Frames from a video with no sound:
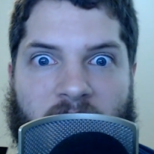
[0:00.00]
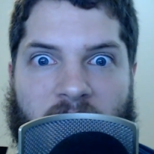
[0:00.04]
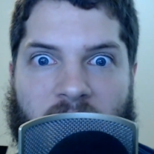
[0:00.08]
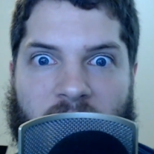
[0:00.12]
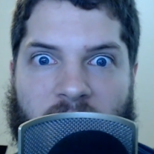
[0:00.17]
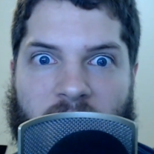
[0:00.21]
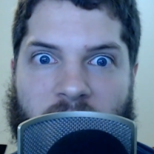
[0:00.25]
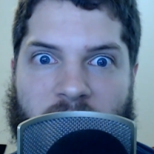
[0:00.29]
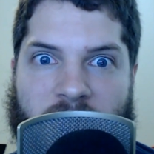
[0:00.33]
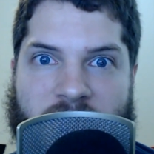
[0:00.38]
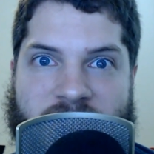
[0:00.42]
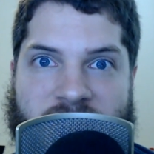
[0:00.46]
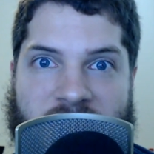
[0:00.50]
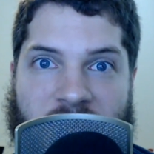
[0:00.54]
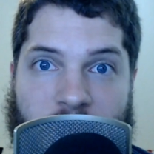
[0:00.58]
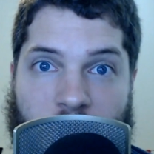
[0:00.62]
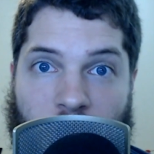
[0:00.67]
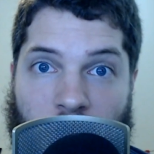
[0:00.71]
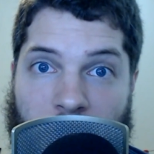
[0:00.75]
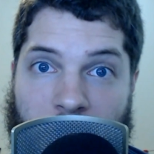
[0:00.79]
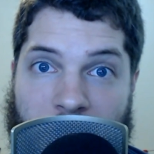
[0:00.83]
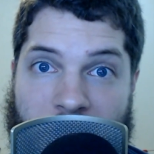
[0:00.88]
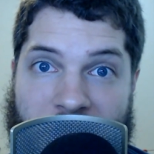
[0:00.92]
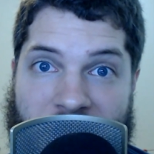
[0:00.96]
several $1
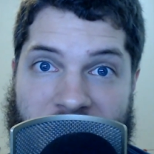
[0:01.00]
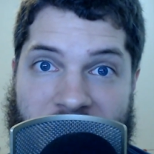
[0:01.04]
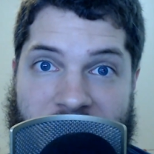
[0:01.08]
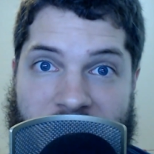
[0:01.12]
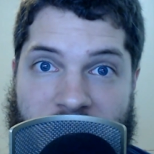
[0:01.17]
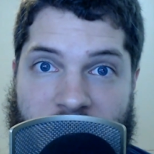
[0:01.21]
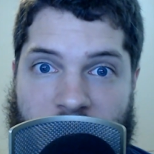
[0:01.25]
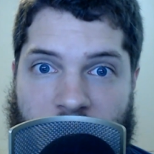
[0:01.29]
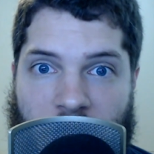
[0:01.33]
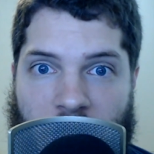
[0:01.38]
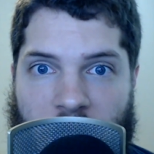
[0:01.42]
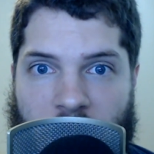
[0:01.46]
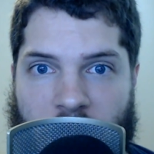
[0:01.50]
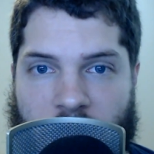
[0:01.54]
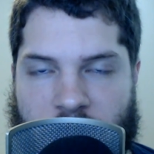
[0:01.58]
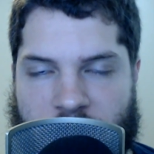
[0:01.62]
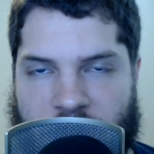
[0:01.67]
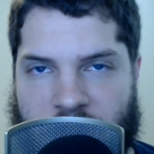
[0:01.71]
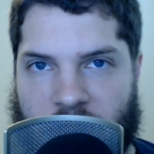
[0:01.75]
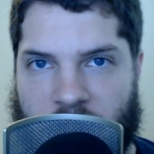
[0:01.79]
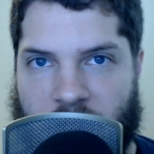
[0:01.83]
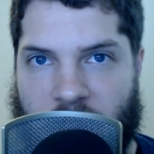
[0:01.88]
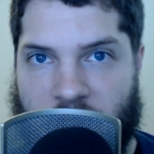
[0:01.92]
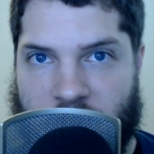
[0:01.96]
million in
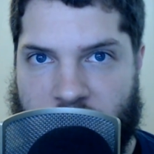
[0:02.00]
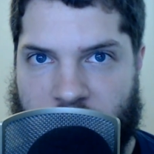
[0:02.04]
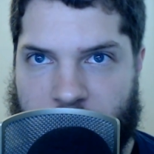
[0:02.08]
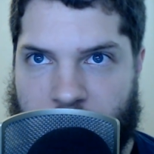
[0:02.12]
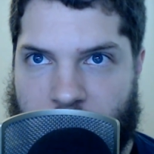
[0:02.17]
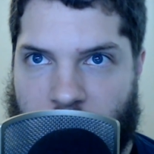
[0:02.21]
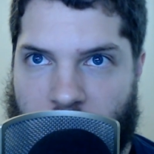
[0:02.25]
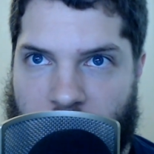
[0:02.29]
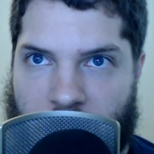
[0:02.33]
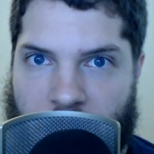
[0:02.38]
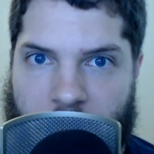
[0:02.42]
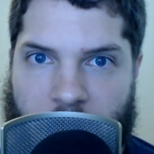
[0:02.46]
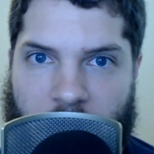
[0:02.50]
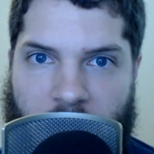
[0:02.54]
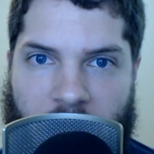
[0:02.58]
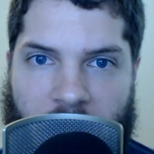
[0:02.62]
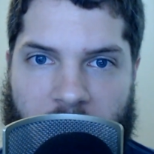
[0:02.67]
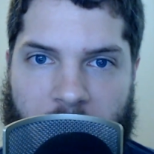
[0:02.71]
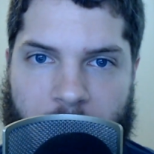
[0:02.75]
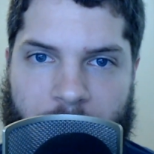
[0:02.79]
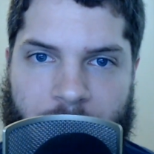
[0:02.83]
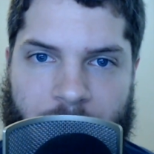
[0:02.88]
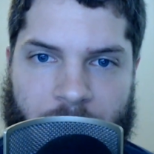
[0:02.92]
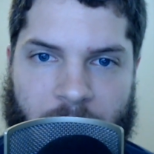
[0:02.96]
case of PewDiePie.
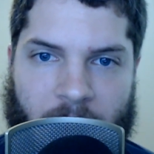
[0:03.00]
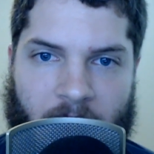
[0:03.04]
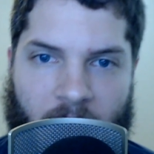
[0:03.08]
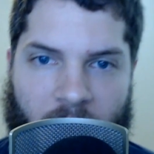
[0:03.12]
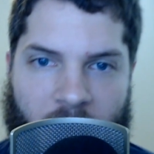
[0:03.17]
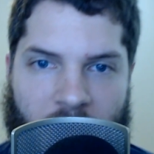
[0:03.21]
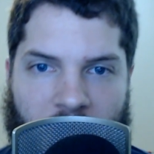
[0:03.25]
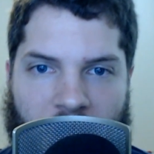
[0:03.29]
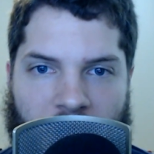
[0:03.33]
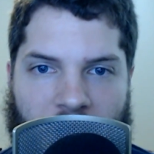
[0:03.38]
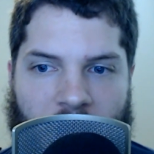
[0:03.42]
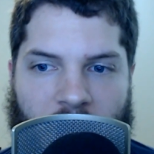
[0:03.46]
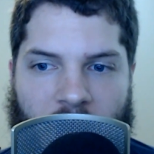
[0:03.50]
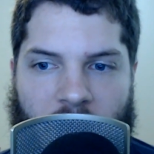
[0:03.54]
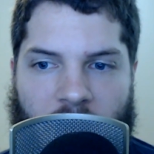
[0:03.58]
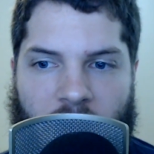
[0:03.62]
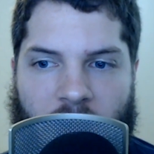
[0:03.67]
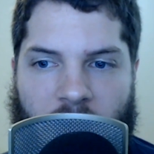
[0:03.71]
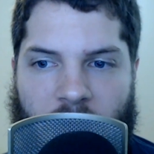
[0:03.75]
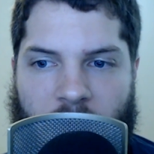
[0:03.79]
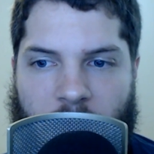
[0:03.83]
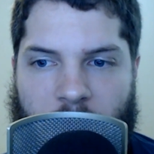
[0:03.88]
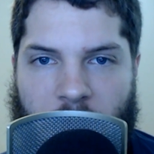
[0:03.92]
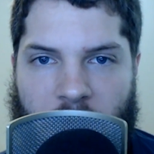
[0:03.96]

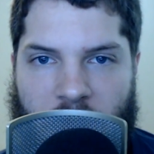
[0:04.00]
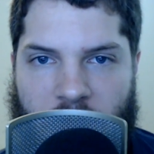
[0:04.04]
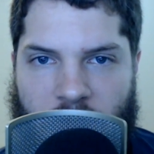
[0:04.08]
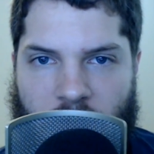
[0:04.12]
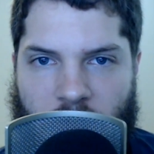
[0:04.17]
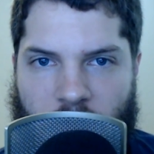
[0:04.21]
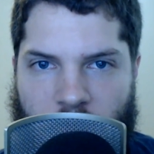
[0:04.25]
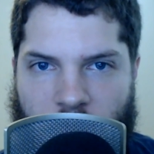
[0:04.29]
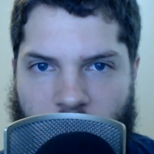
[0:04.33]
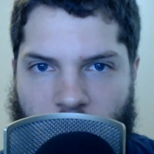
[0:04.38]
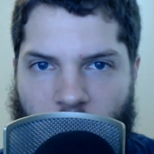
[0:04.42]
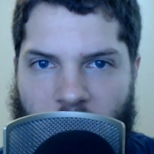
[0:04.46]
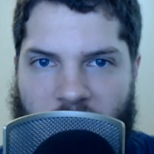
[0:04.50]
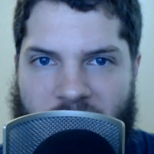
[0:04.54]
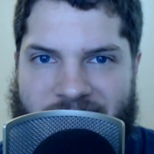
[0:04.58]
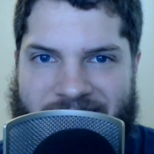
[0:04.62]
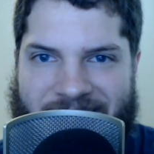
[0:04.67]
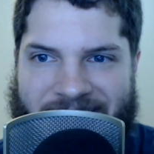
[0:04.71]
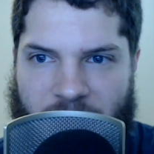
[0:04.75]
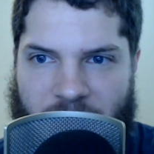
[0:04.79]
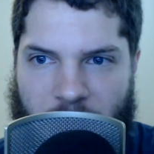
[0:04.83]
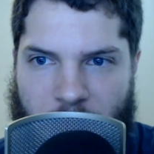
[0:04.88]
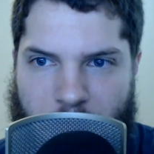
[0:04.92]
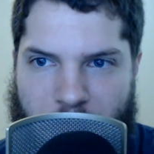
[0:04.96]
But you want to take the
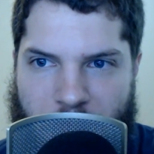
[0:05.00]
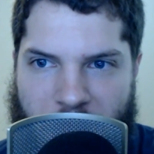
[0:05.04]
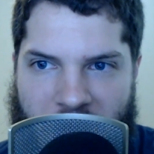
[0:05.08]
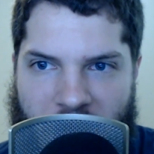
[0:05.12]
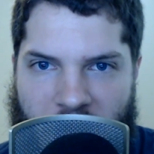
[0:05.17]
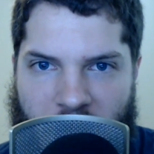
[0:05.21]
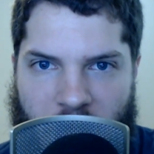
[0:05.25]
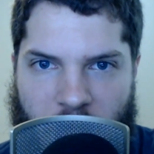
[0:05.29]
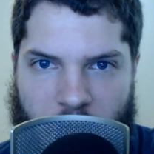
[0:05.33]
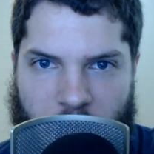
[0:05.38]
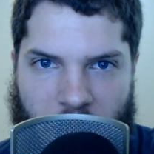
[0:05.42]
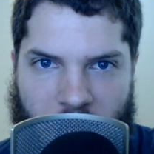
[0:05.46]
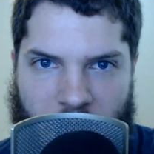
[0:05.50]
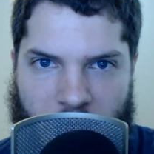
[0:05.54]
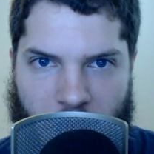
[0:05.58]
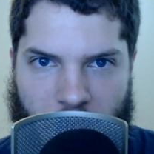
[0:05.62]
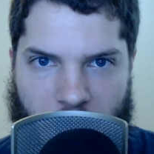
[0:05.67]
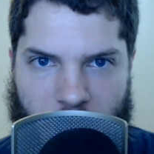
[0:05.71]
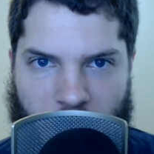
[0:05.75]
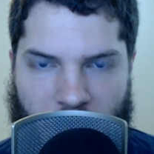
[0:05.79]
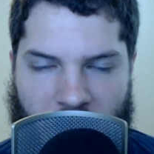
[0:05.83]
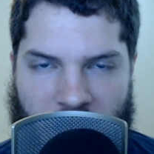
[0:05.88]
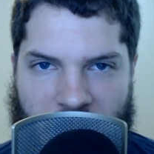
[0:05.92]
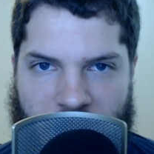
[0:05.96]
bare minimum
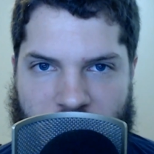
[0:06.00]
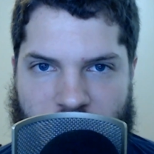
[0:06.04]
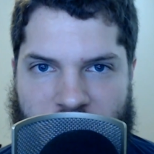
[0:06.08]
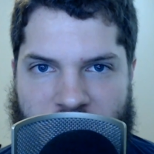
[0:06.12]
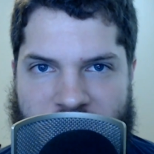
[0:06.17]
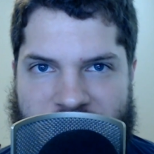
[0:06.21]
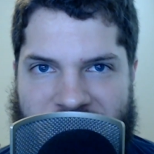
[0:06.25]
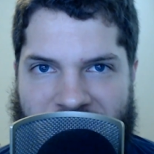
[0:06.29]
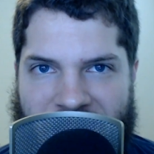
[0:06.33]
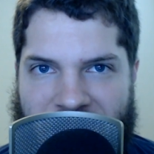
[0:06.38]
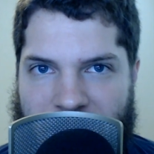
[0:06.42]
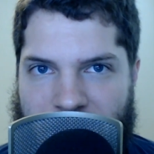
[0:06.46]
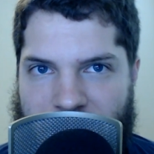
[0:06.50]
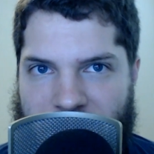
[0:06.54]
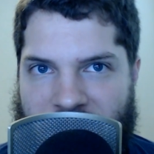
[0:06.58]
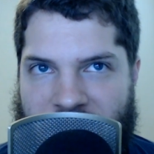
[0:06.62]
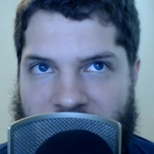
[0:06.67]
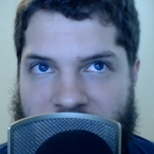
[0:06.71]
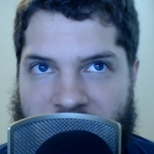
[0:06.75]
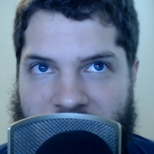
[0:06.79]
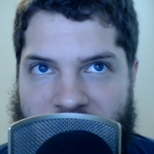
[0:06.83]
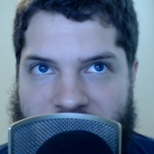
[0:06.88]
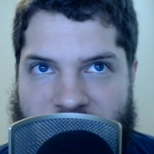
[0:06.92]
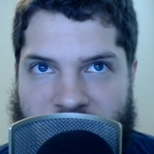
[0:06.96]
range because I believe
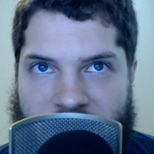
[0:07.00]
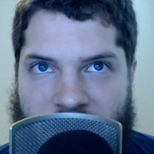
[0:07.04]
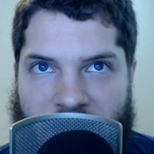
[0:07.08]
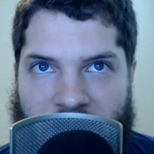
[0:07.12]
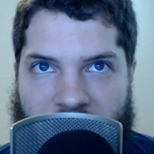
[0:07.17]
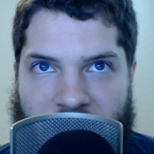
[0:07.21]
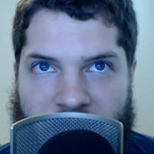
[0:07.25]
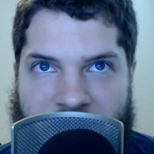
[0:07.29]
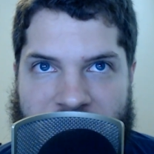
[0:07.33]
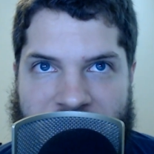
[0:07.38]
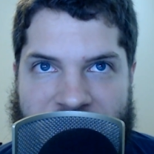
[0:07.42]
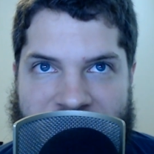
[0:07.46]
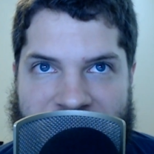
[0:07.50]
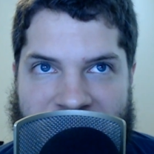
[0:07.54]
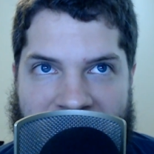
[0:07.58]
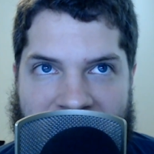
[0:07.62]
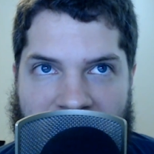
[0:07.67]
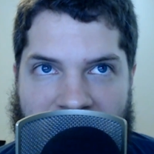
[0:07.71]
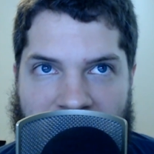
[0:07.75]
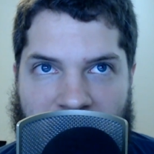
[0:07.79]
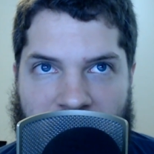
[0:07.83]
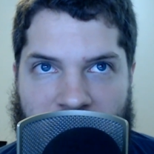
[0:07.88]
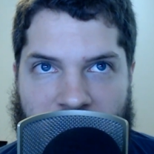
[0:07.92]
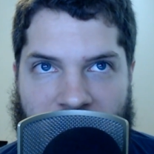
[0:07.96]
that's a
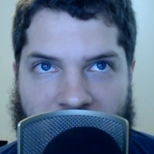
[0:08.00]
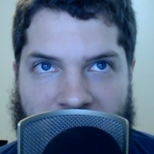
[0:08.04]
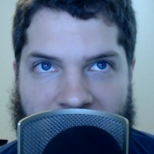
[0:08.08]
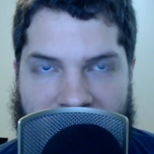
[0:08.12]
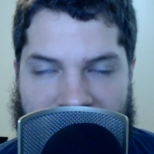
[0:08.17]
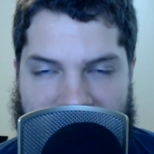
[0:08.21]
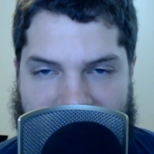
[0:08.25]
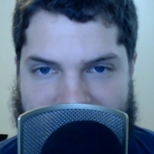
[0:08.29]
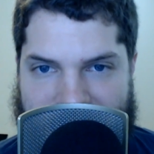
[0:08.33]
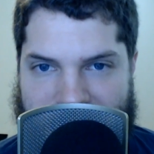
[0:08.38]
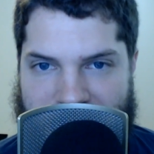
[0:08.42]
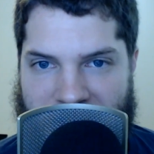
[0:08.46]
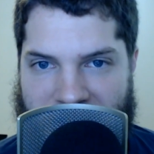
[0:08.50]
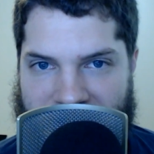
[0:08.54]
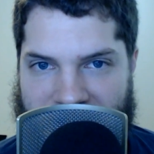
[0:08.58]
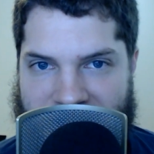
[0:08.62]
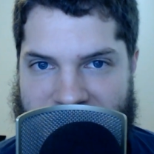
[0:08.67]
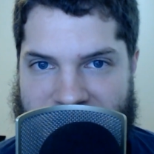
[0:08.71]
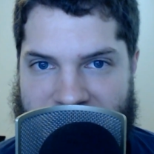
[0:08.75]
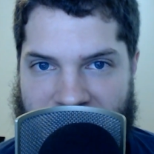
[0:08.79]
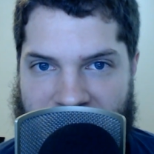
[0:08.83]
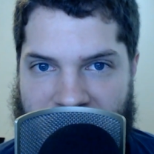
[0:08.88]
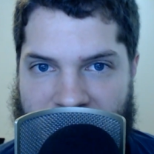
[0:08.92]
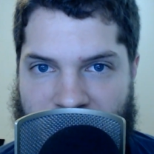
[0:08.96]
fair
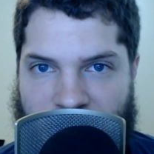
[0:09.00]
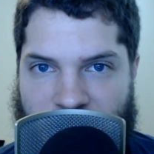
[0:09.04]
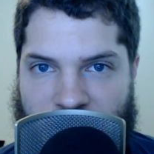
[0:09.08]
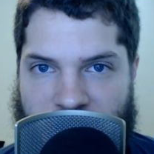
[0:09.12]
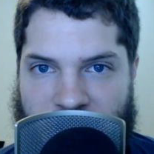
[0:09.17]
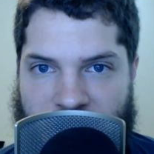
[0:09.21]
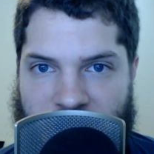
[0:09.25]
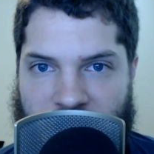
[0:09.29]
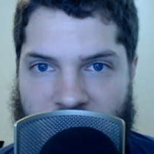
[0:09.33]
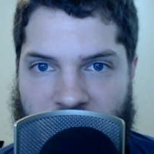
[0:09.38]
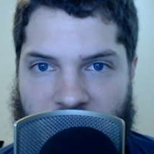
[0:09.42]
expectation